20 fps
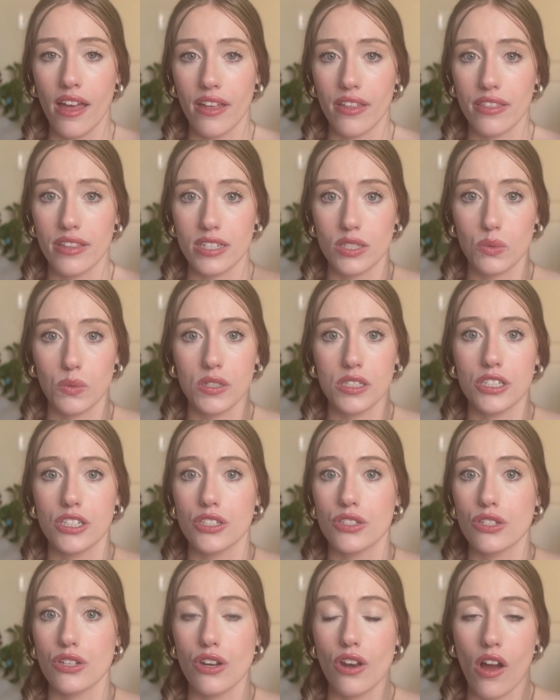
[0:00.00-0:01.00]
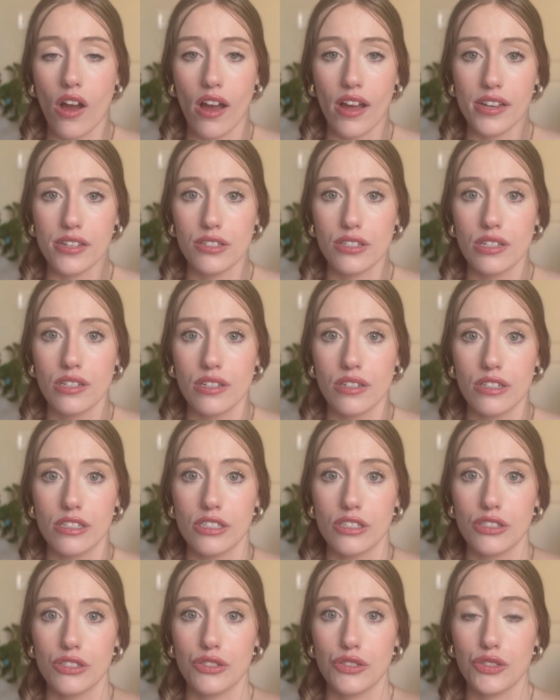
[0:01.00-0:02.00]
This one does not
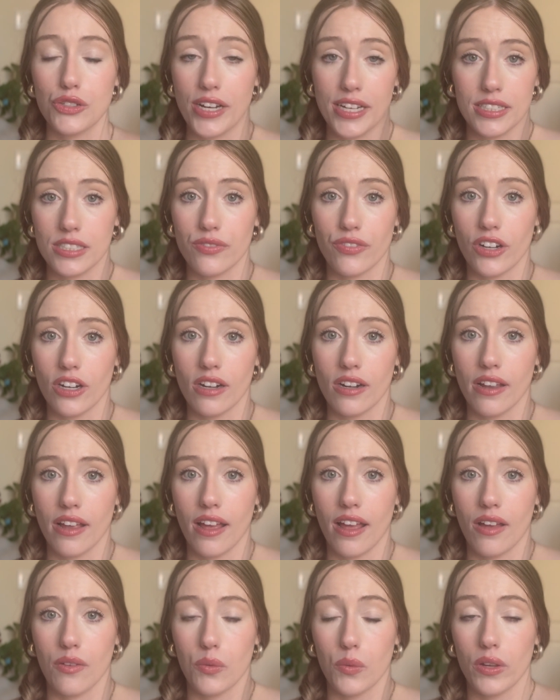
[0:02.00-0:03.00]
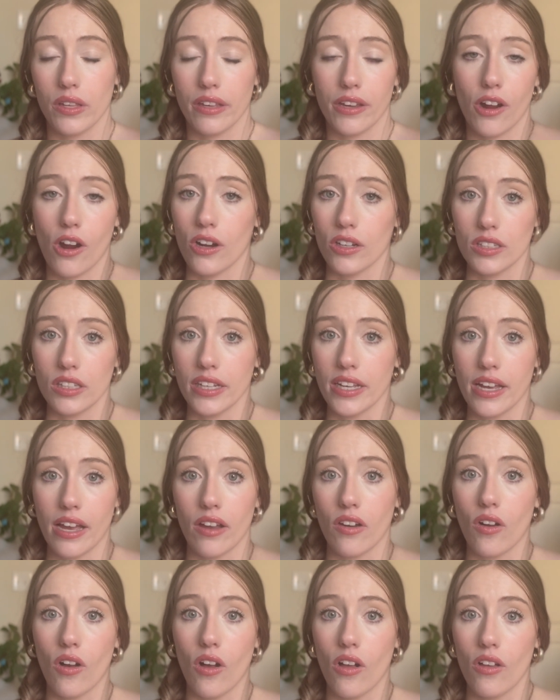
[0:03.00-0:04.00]
transfer really hardly at
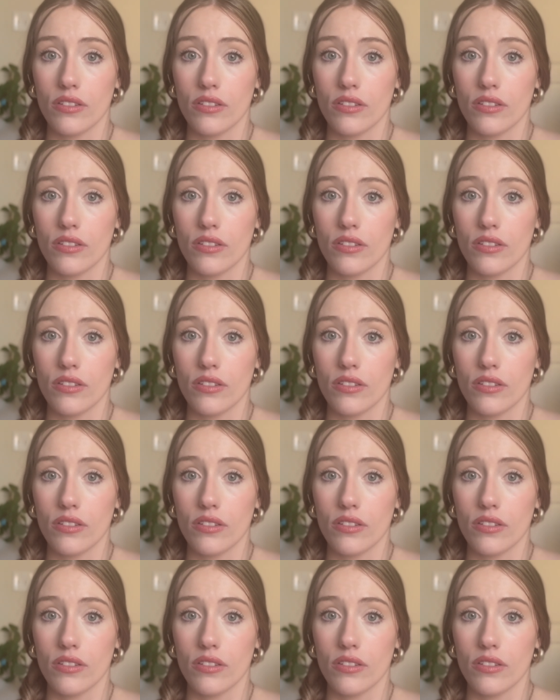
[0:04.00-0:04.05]
all.